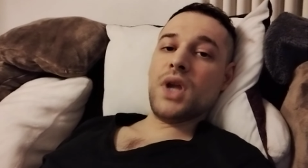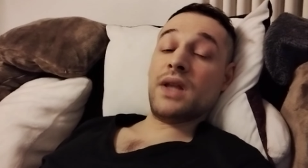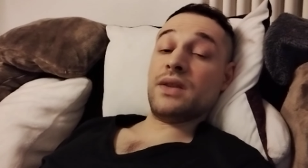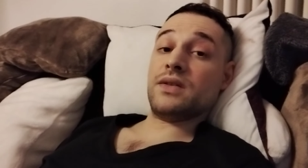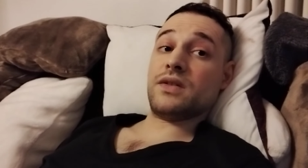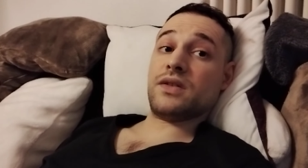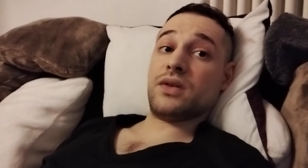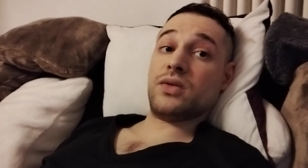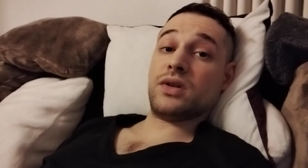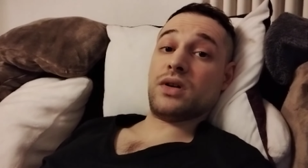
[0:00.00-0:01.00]
And this is
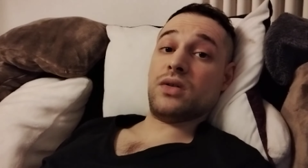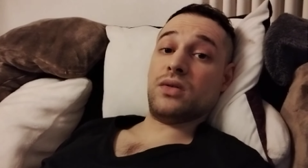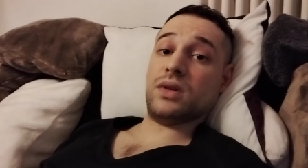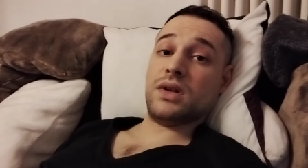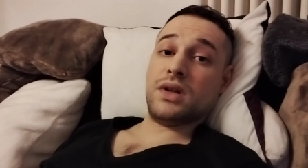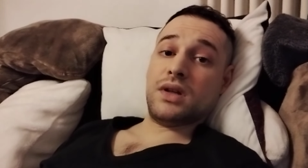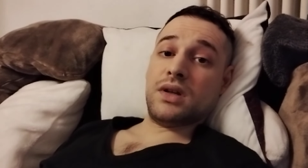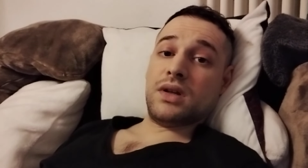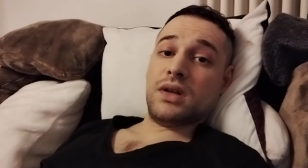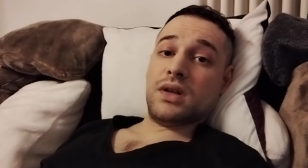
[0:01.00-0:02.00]
how the whole
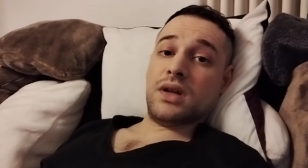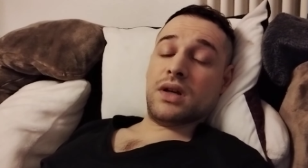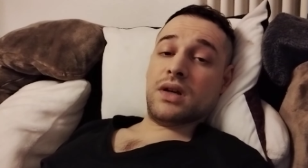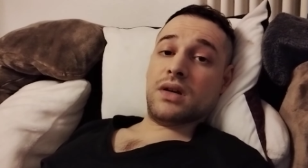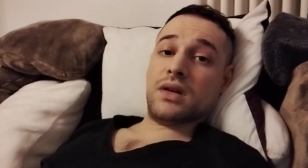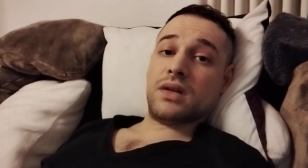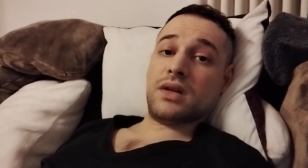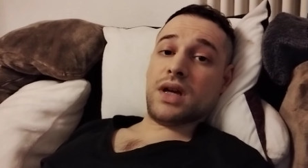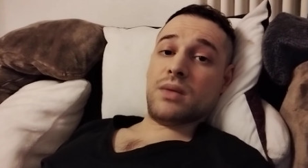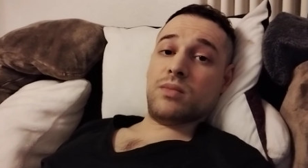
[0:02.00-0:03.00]

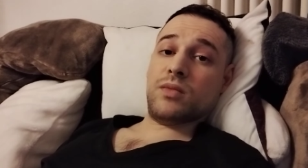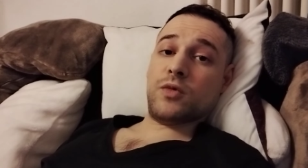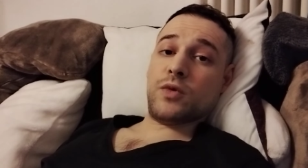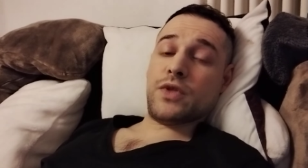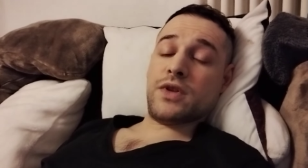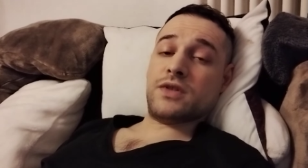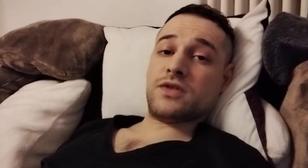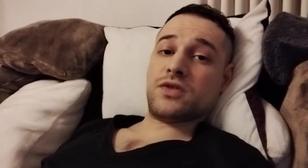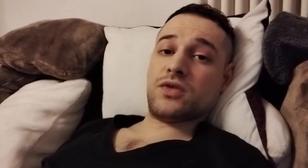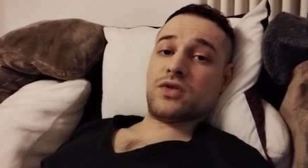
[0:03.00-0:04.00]
game within
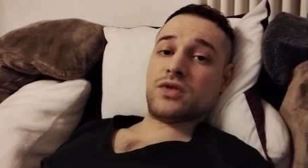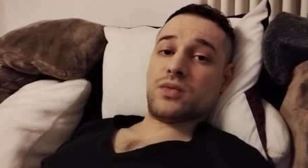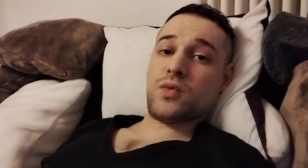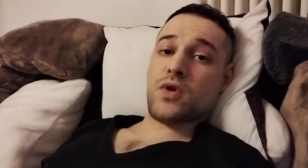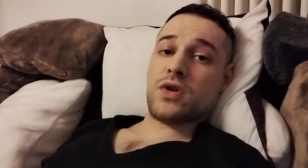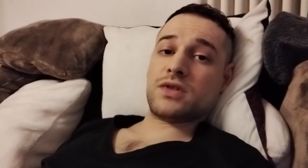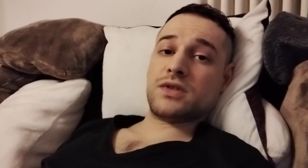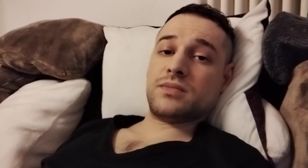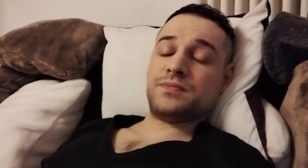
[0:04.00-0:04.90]
source works.